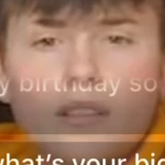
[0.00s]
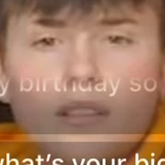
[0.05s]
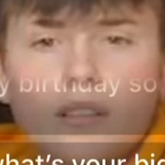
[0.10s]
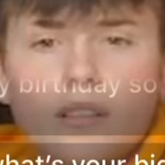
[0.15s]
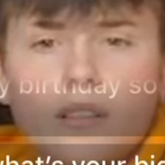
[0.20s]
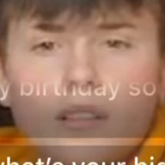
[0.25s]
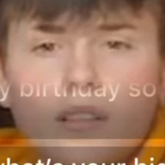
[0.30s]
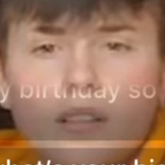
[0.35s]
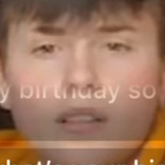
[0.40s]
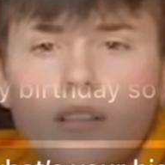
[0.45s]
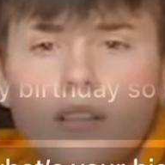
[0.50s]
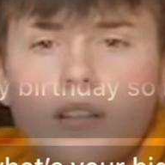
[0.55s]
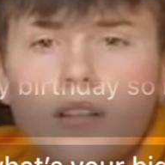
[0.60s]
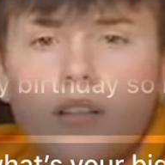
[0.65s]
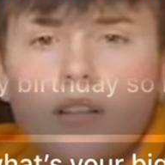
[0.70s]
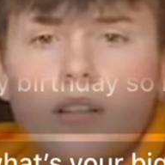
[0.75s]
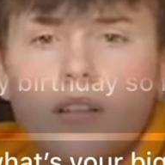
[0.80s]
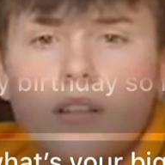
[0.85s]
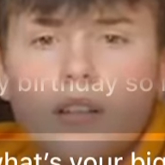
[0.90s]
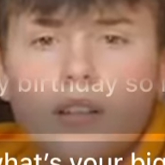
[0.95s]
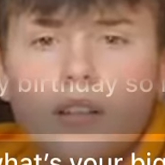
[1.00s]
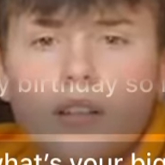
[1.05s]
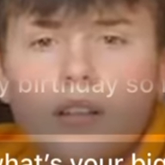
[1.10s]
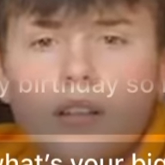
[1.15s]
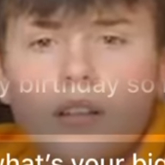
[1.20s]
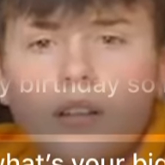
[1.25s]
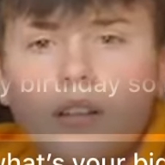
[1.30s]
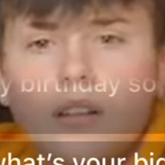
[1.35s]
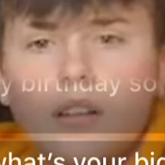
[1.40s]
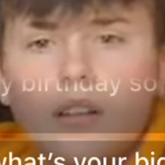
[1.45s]

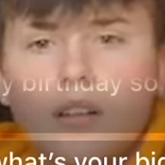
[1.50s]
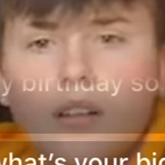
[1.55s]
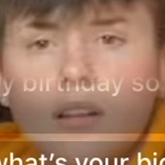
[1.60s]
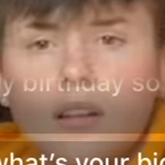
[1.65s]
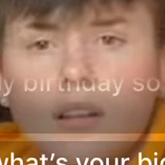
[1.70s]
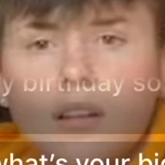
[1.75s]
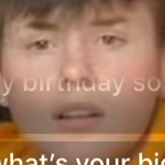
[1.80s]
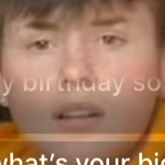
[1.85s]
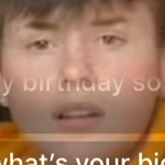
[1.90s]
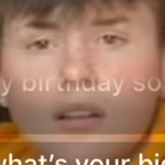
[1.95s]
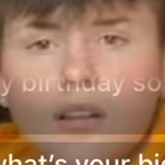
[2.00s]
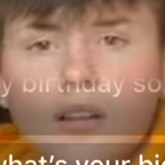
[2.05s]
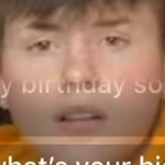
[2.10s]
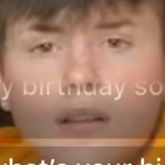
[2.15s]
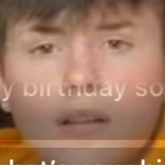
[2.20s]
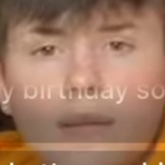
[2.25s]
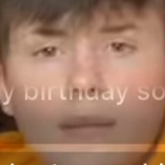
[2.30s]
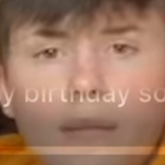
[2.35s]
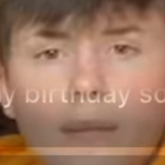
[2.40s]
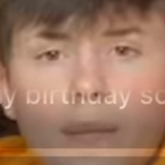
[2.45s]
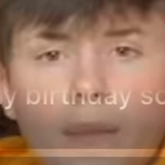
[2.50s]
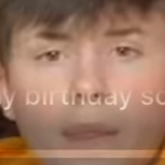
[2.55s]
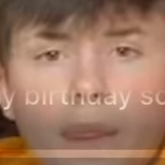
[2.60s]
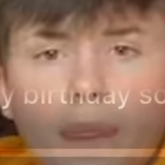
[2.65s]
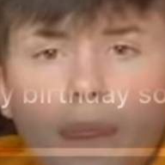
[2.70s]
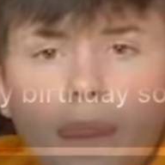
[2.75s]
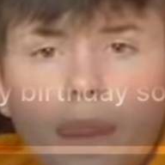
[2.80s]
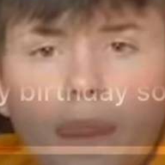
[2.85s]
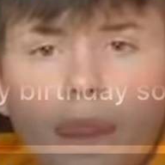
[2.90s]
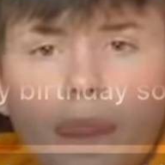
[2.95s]

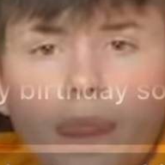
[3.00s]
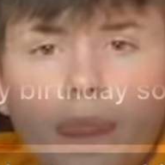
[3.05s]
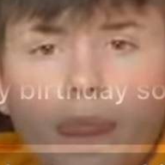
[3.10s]
Nobody speaks.